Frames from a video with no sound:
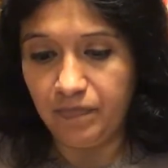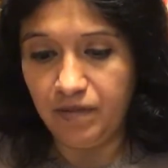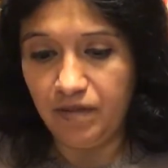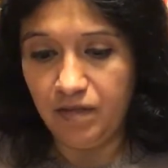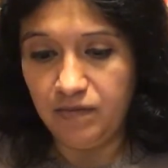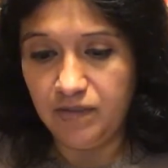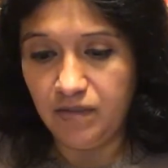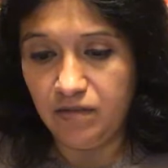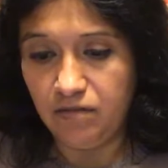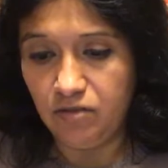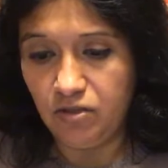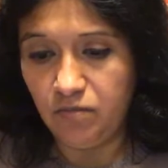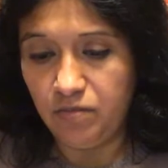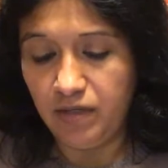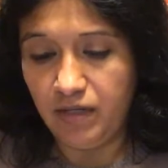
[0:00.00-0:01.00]
Yeah, that was a little
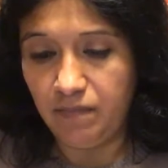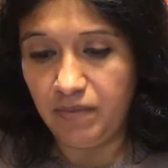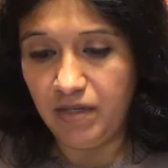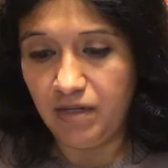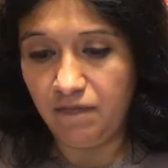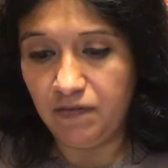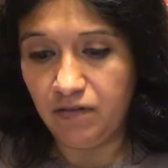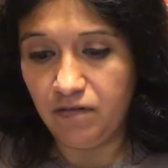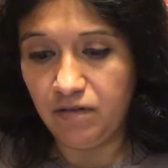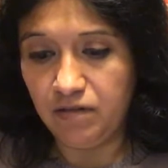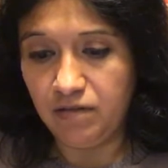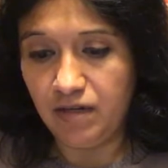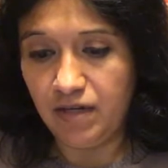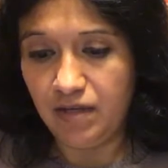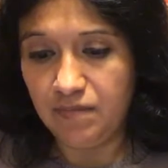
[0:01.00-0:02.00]
too bright. But yeah, if you go
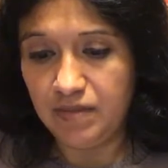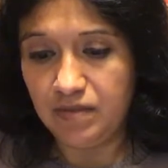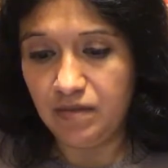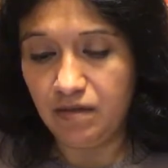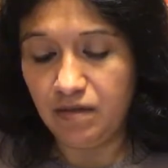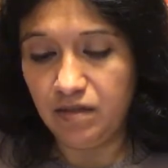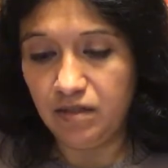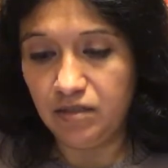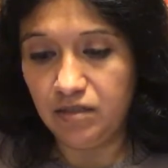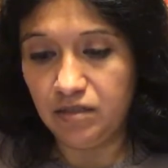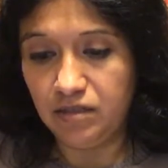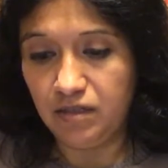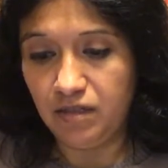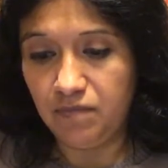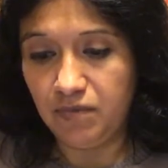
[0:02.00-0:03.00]
under Amazon and
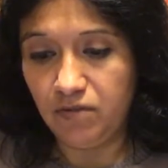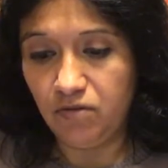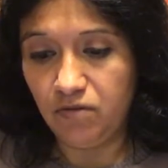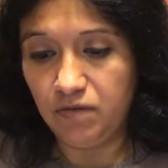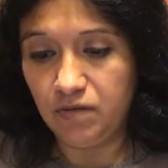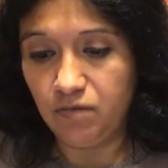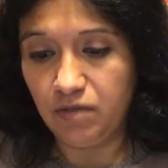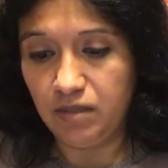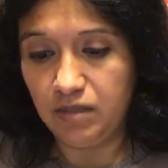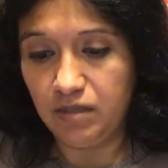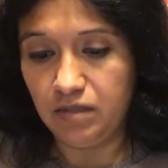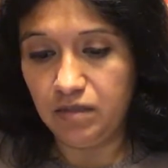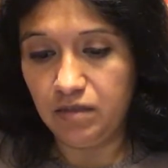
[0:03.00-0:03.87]
just type in Who Was Walt.